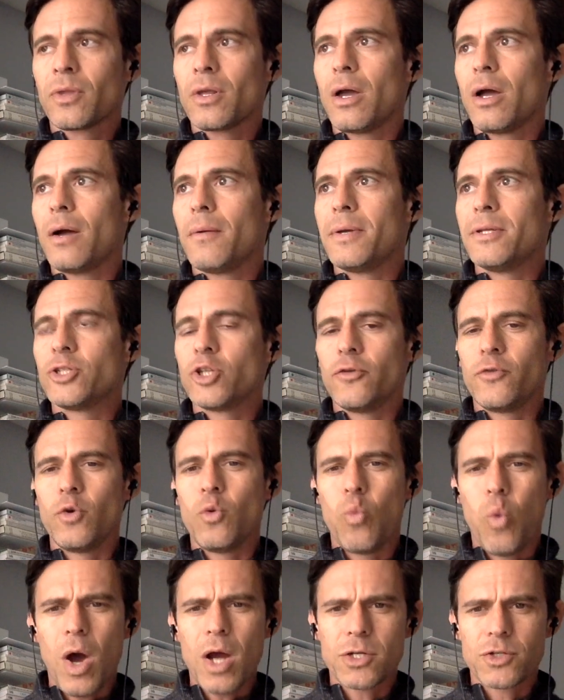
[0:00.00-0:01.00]
Um, and so if you
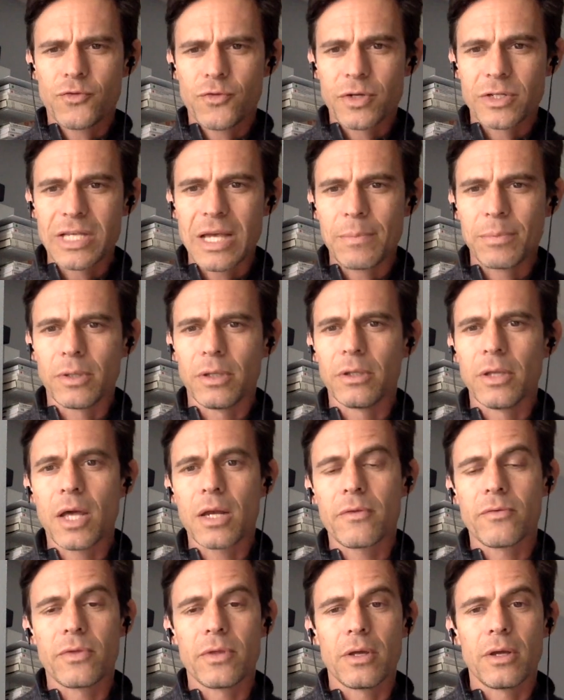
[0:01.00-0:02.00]
watch, for example, a
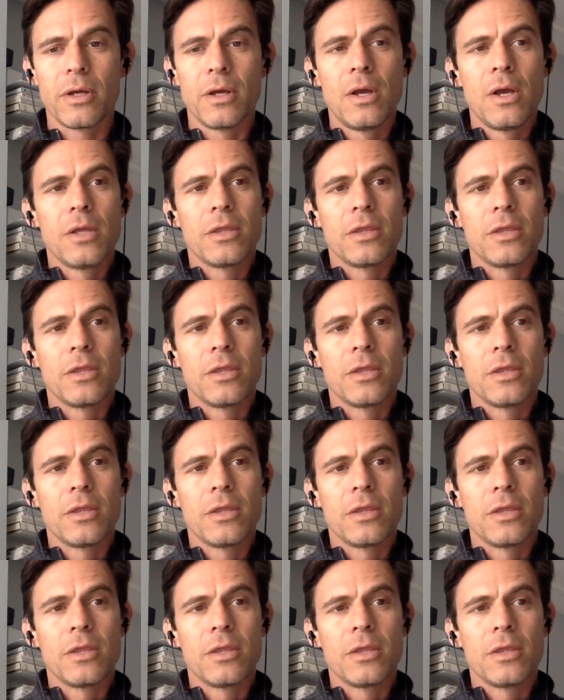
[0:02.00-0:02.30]
lot of the,